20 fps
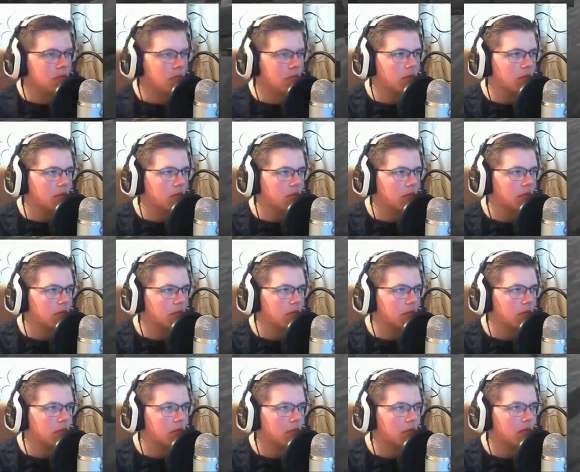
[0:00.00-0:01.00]

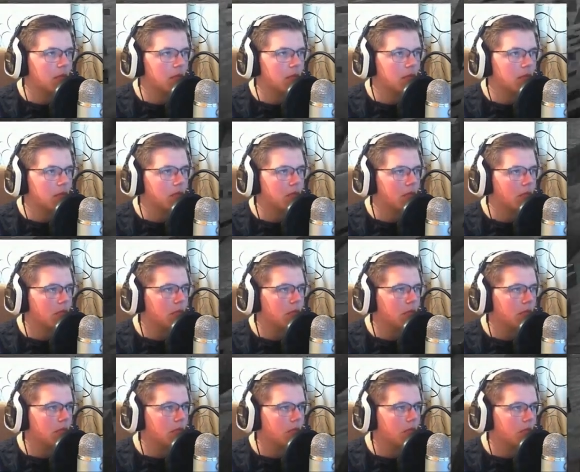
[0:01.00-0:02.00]

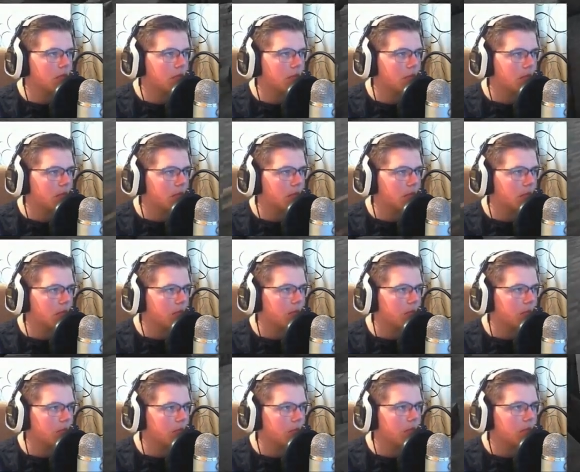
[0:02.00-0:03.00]

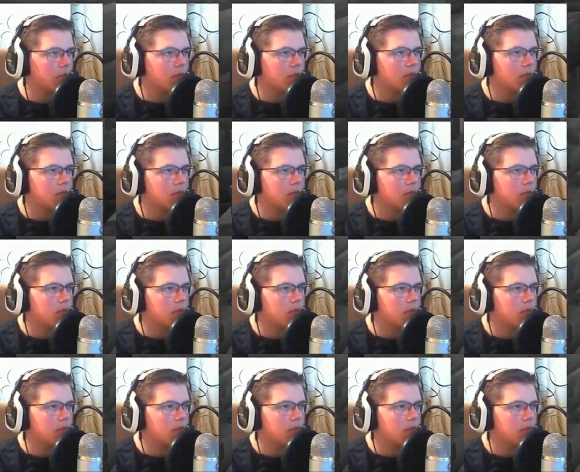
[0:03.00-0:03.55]
(no one is talking)